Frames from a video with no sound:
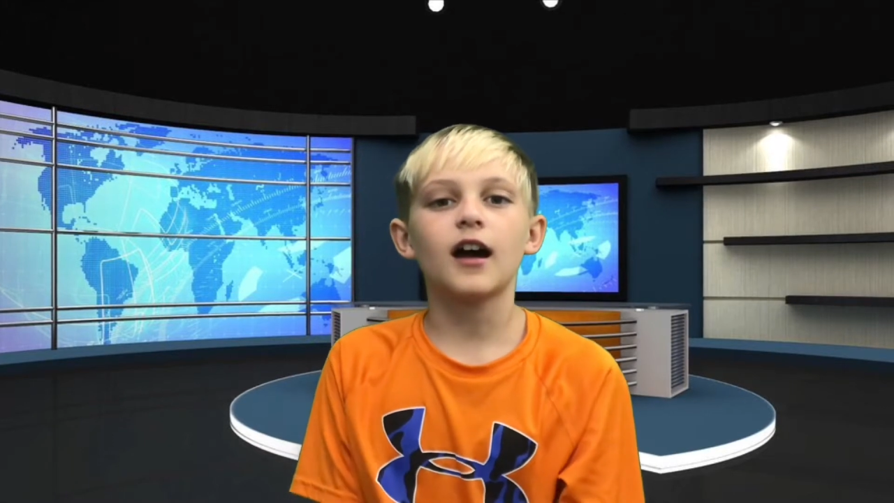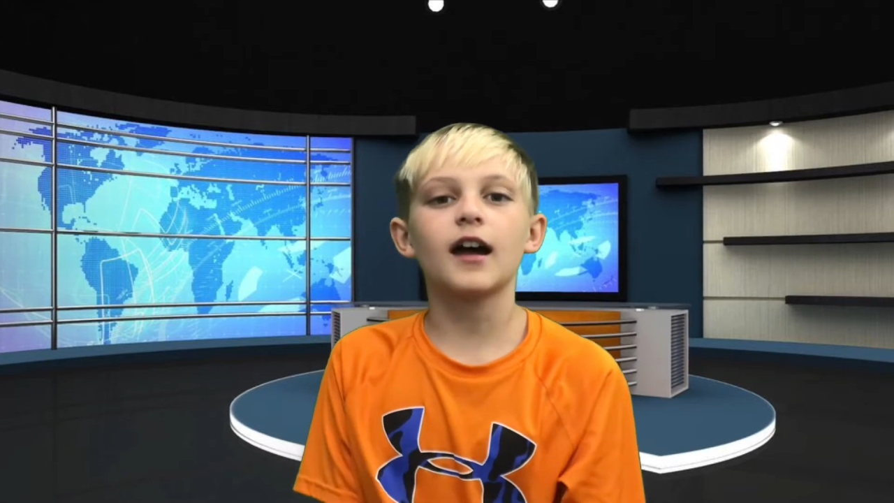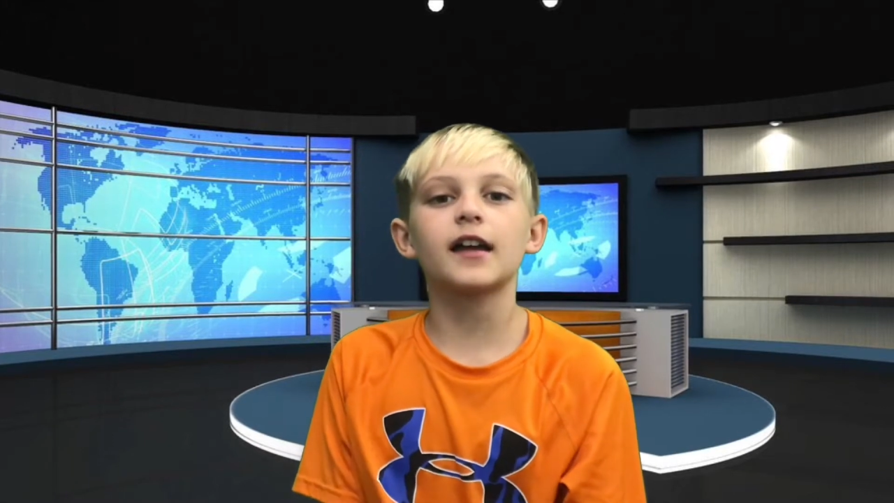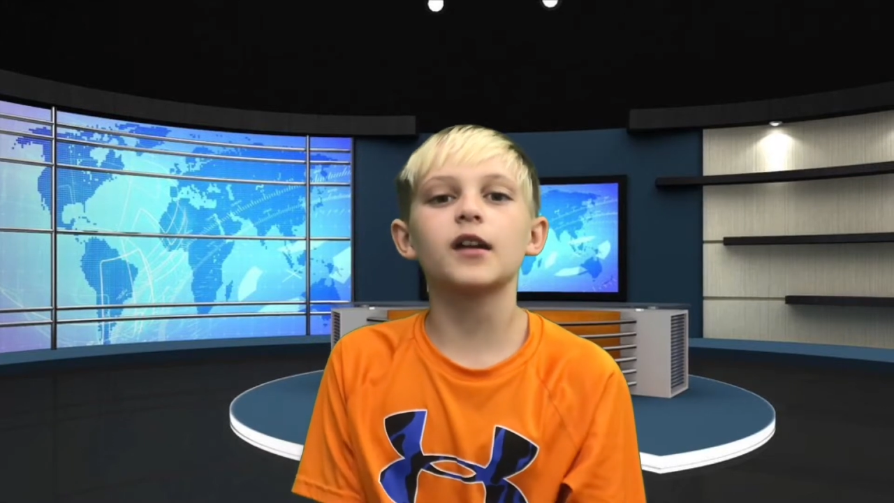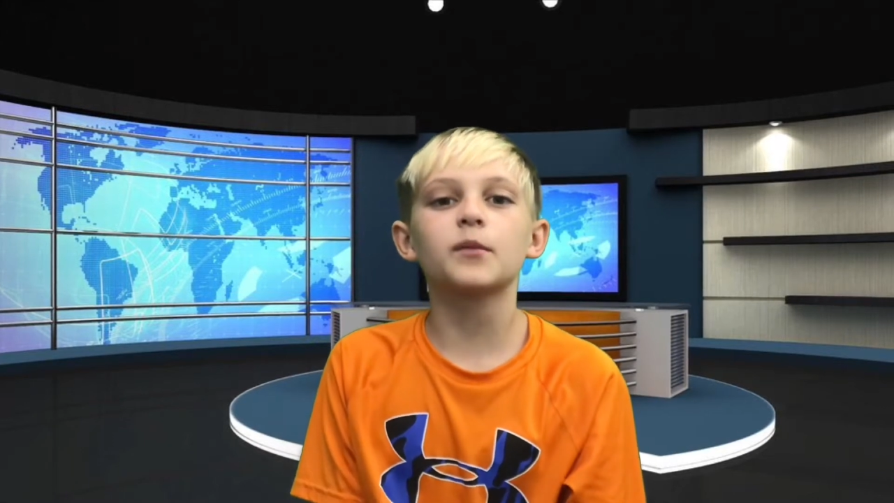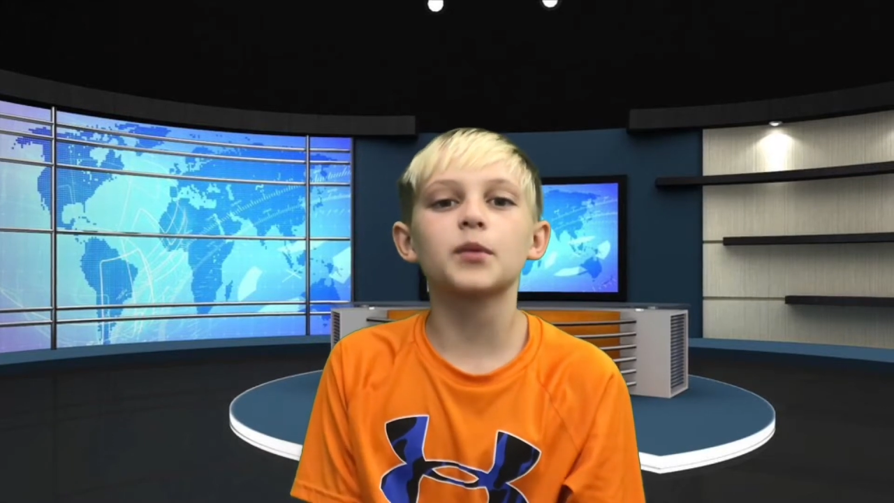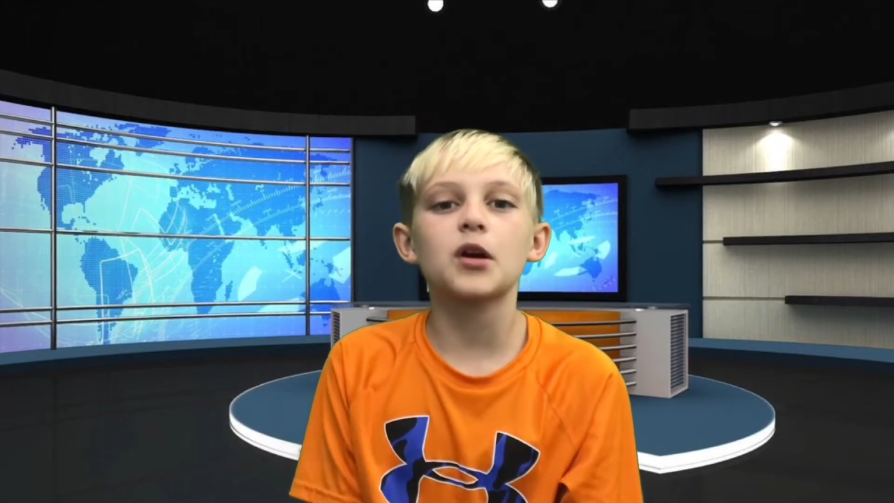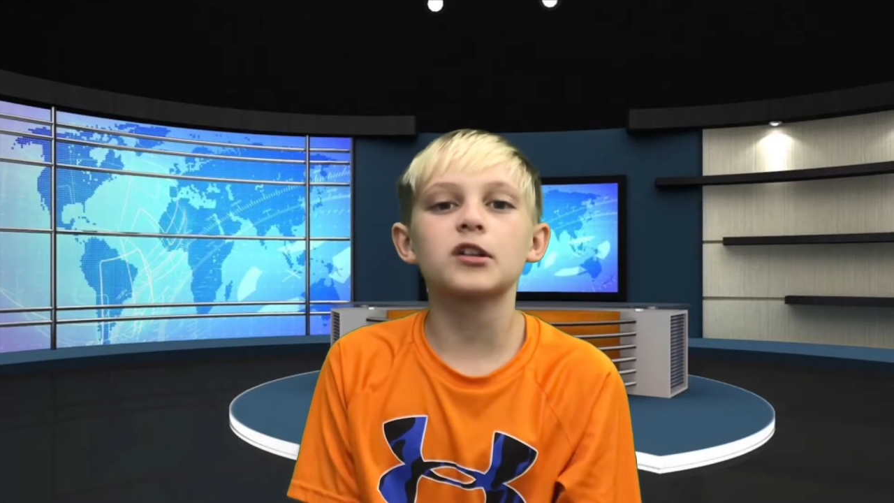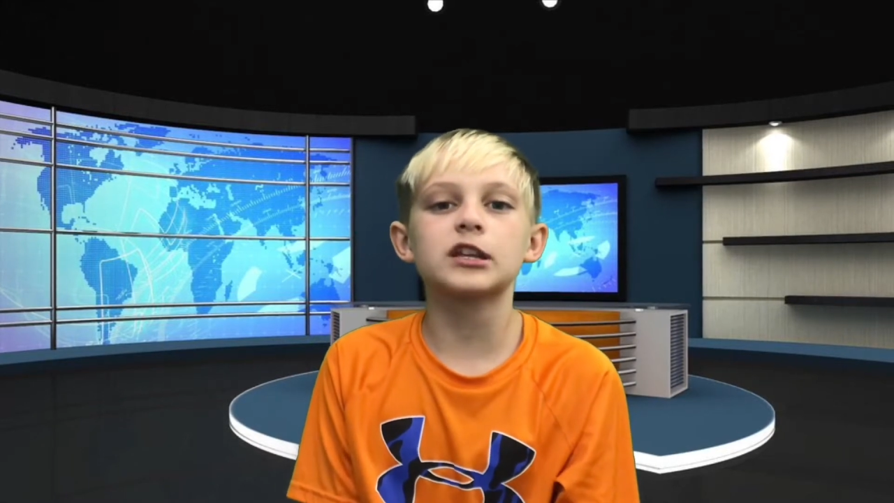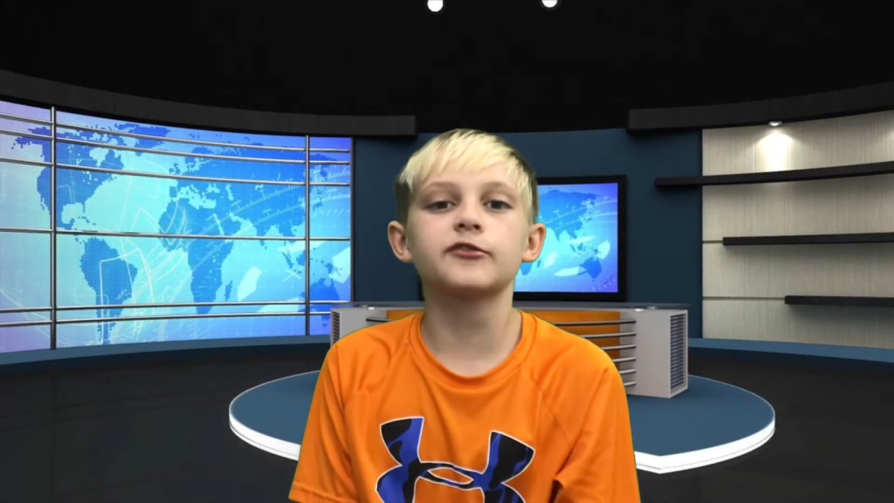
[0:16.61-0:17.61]
I am
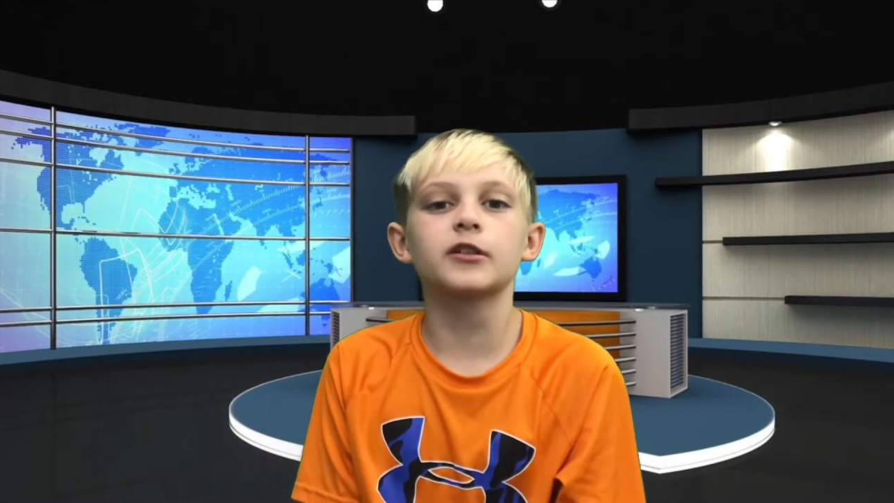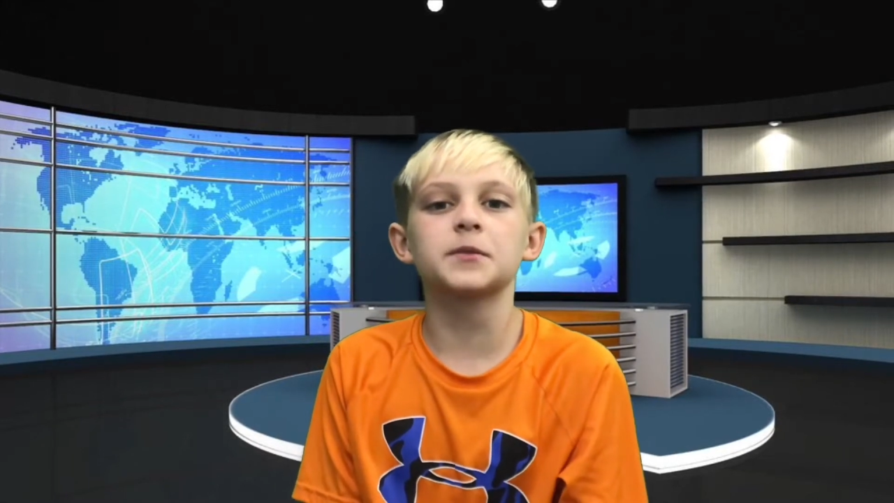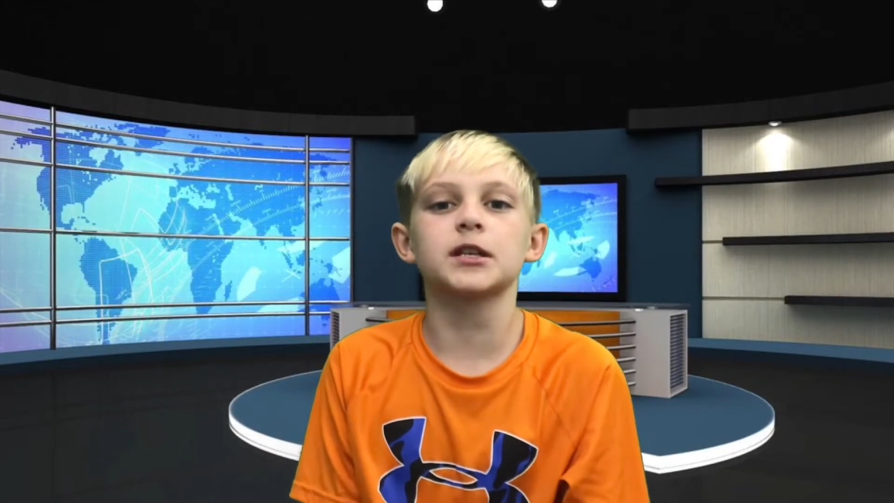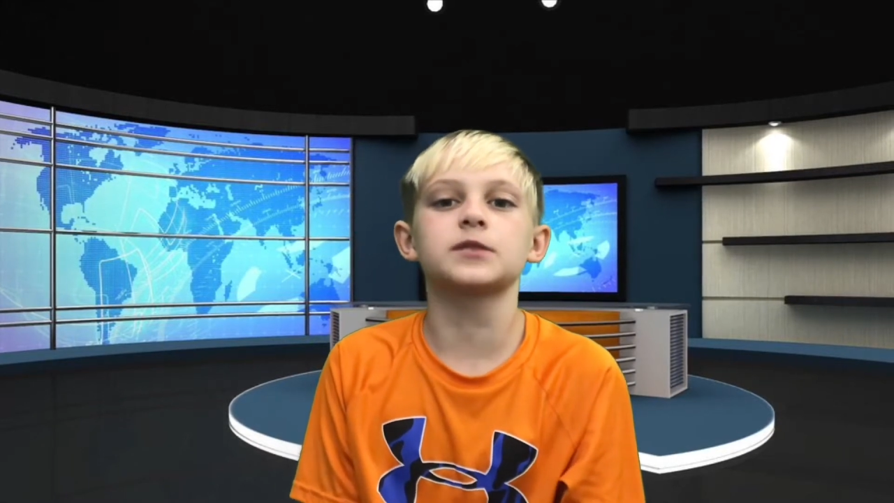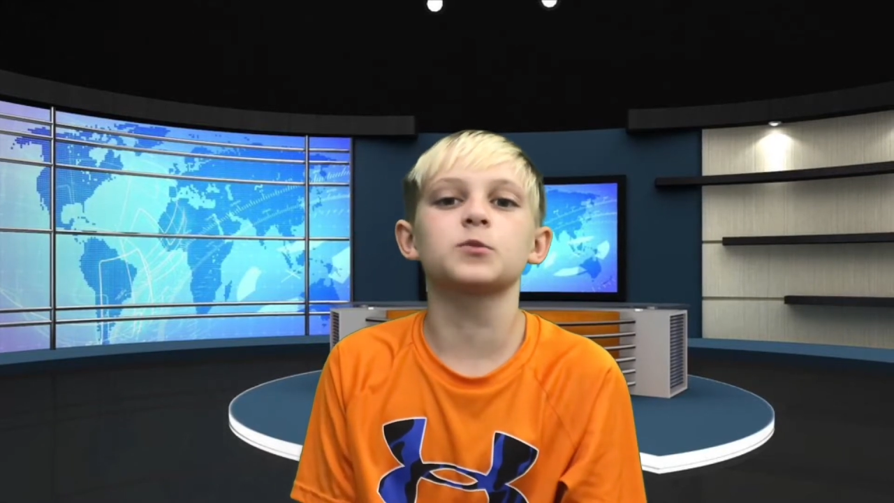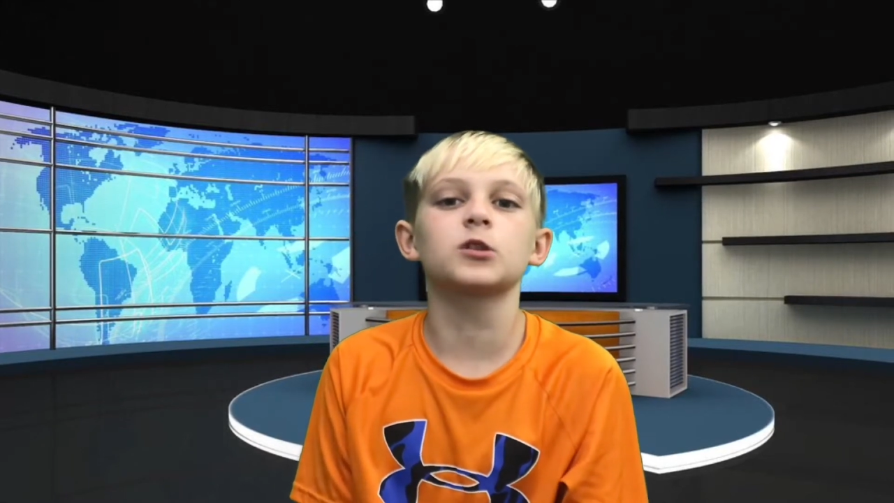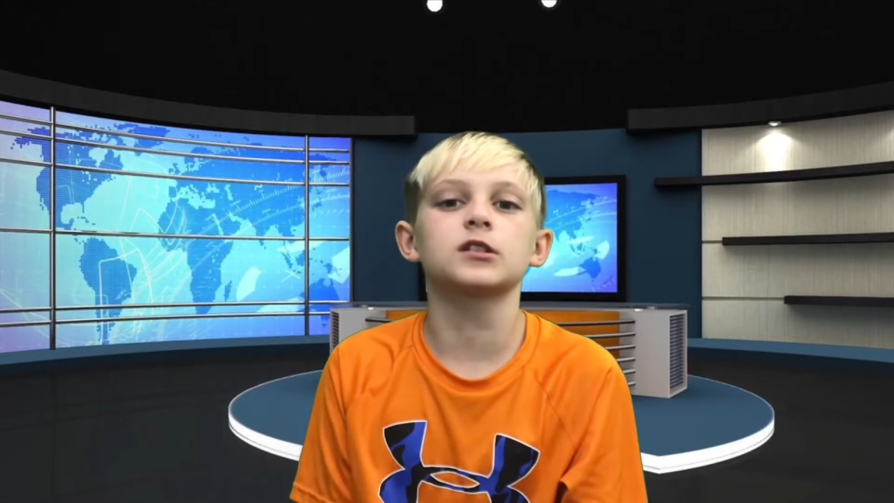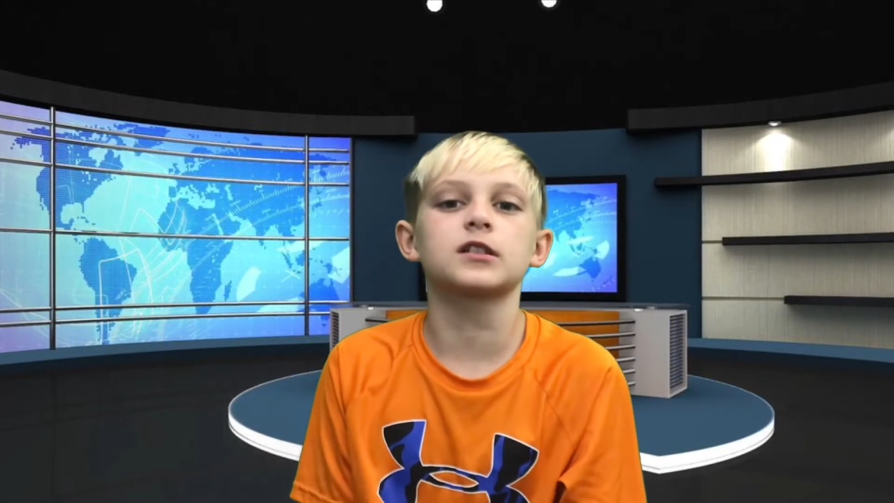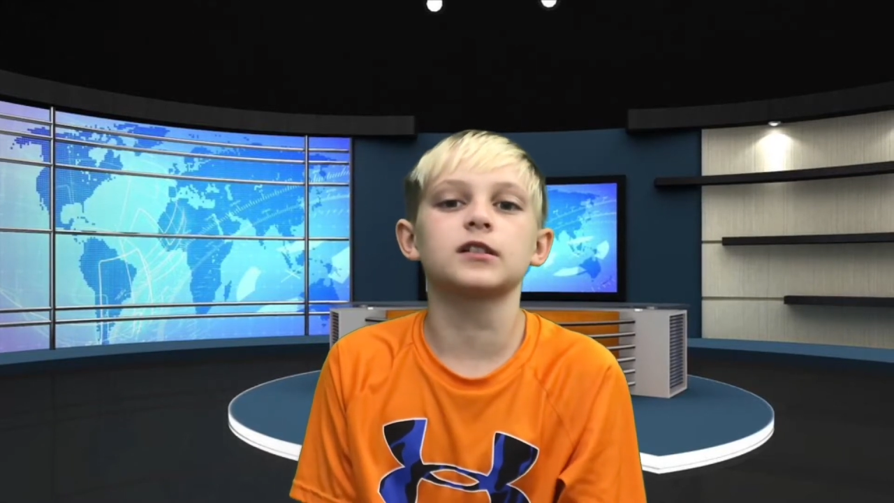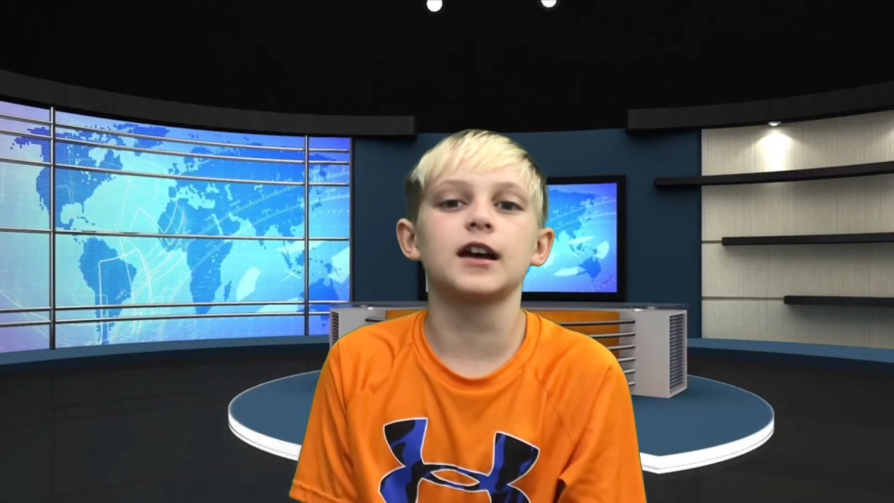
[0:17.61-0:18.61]
Brody from Miss
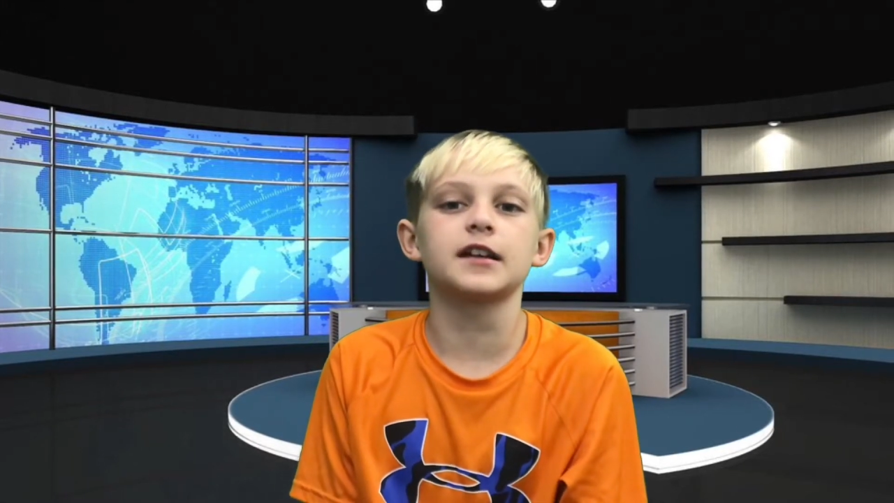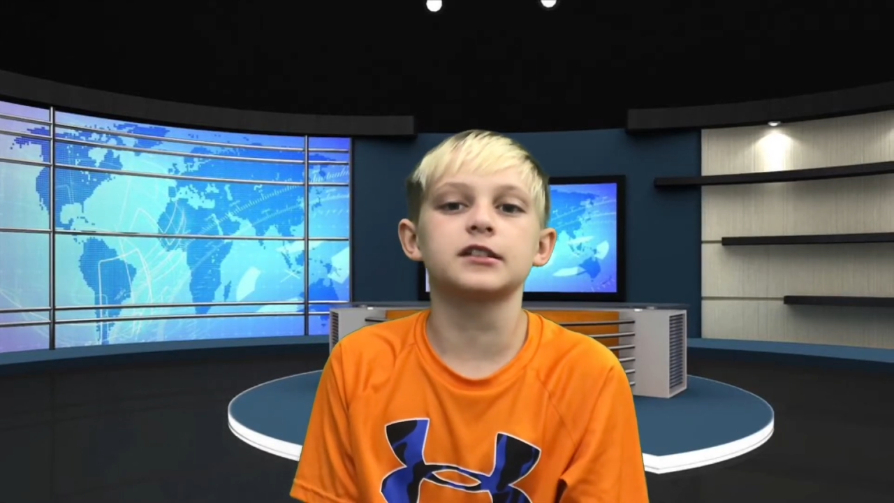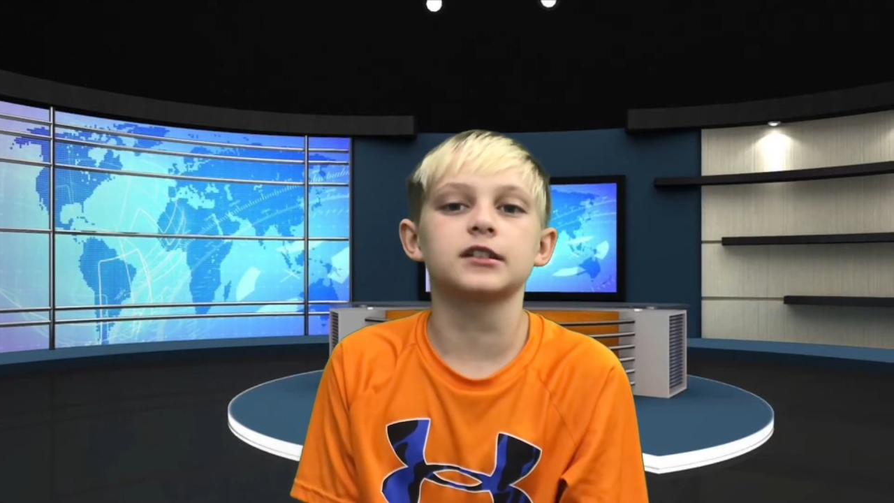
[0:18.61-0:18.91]
Murray's class,